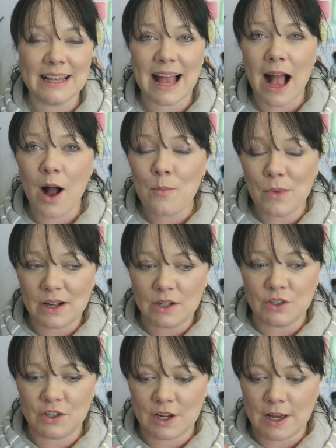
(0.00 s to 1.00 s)
How
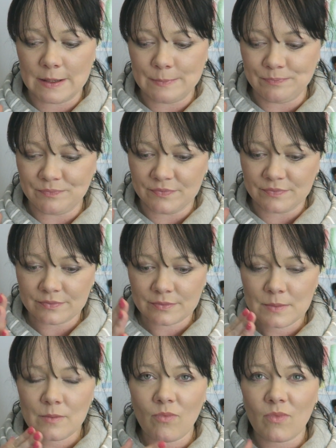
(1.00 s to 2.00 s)
much um,
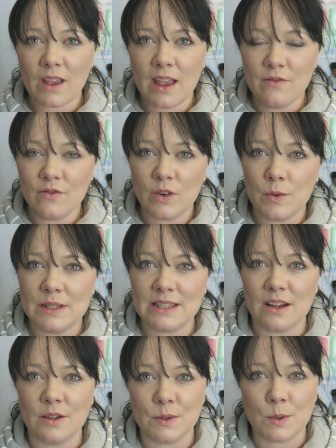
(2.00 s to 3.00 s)
influence
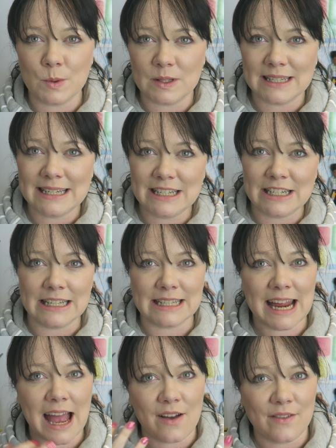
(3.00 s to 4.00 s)
our schools and teachers
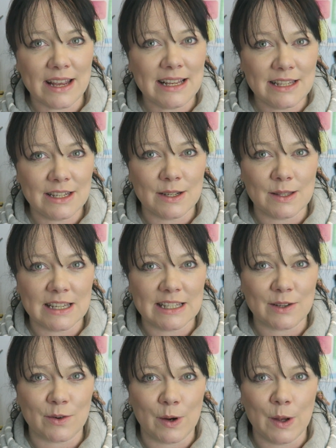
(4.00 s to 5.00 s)
going to have into
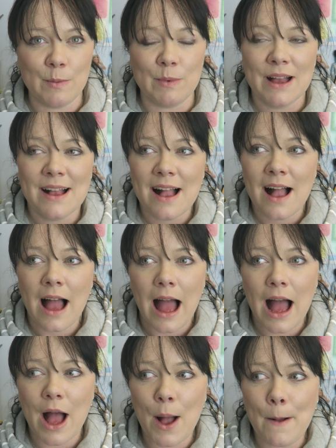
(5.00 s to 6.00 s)
this group?
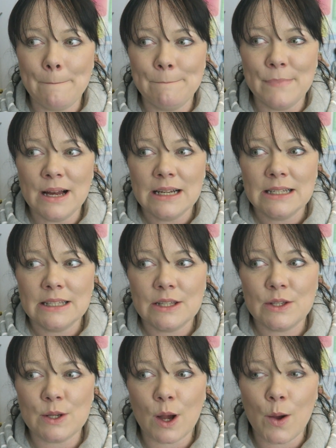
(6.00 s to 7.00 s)
Um,
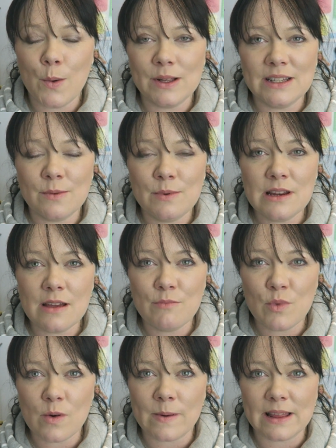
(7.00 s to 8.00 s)
so until we know
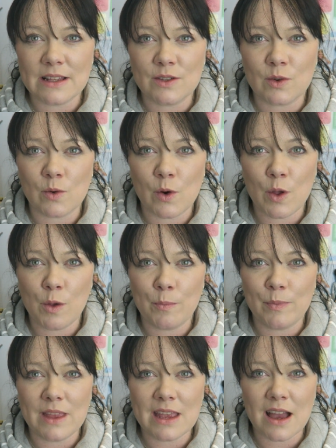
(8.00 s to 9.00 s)
more about this group,
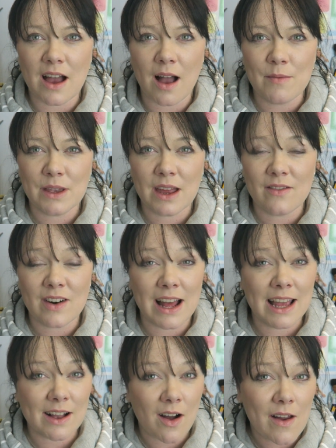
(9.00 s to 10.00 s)
I'm kind of like,
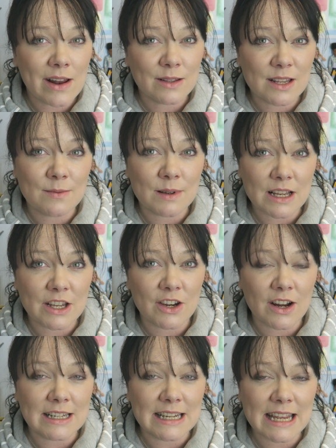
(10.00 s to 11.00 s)
it kind of seems like a good
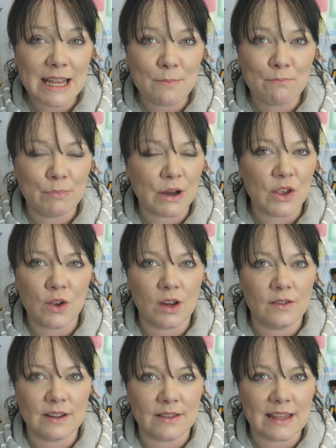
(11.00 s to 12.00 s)
idea, but you could
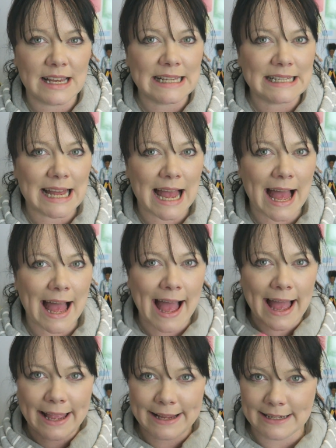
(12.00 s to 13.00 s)
have done this
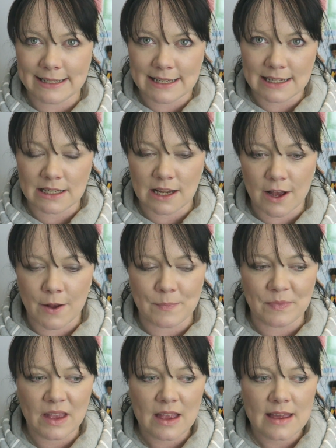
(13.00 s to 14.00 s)
ages ago.
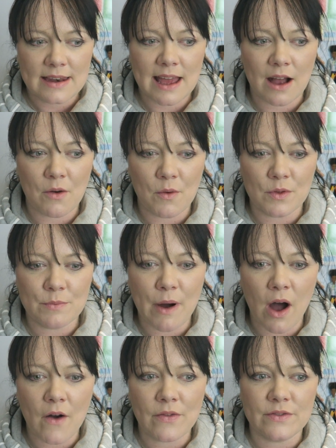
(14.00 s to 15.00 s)
Now, the
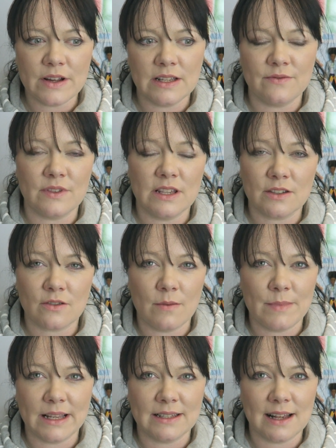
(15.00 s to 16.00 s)
part of the reason for this
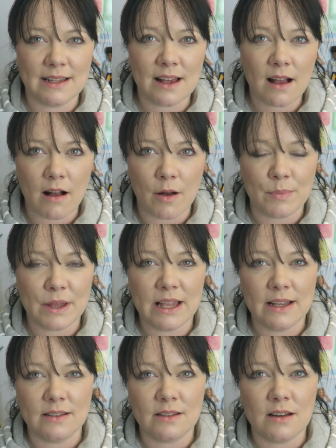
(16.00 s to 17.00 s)
group being set up
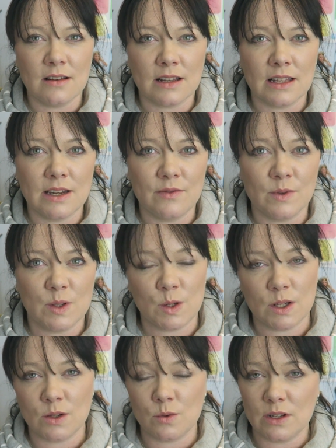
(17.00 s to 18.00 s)
is to look at the
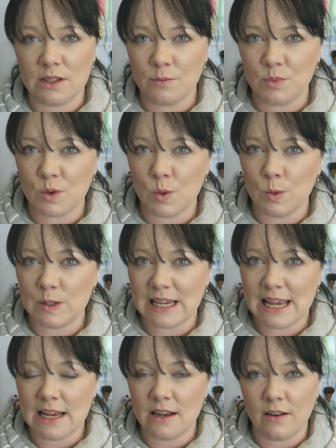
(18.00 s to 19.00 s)
differences between some schools
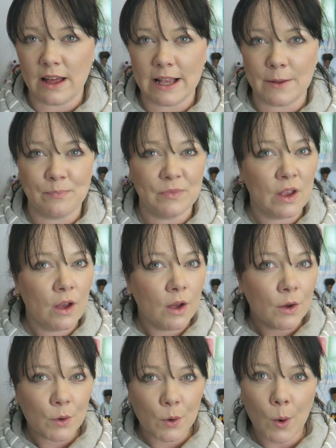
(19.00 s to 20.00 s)
in like
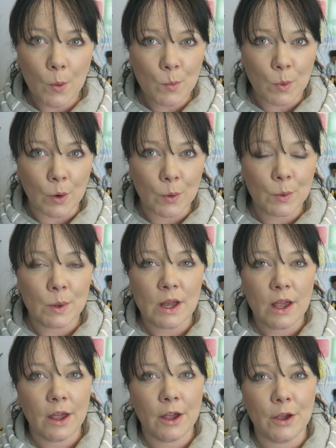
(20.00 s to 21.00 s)
Cornwall,
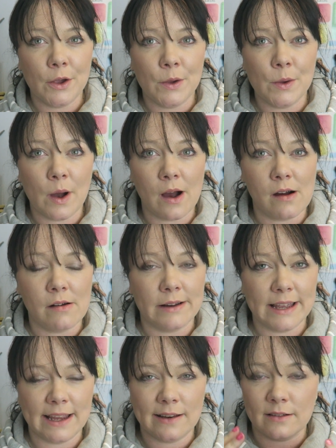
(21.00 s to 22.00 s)
who are
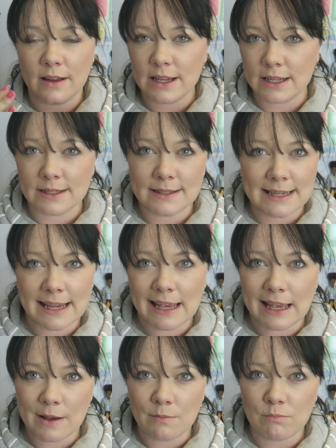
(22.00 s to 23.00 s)
in like
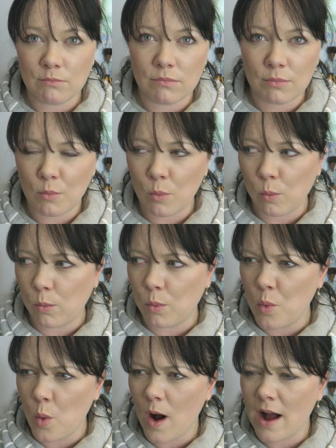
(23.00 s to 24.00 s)
tier
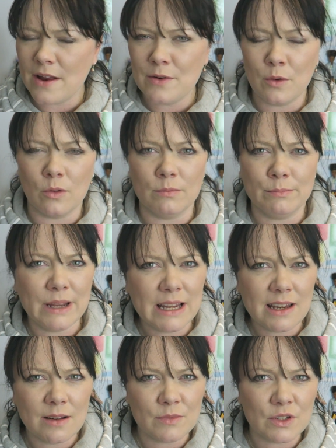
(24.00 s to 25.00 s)
one or
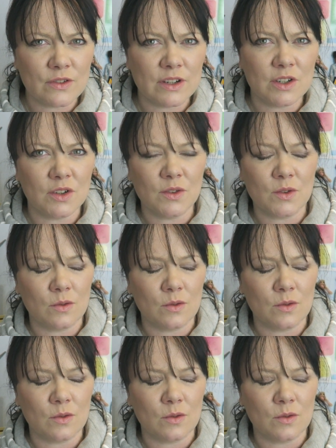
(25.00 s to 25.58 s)
medium restrictions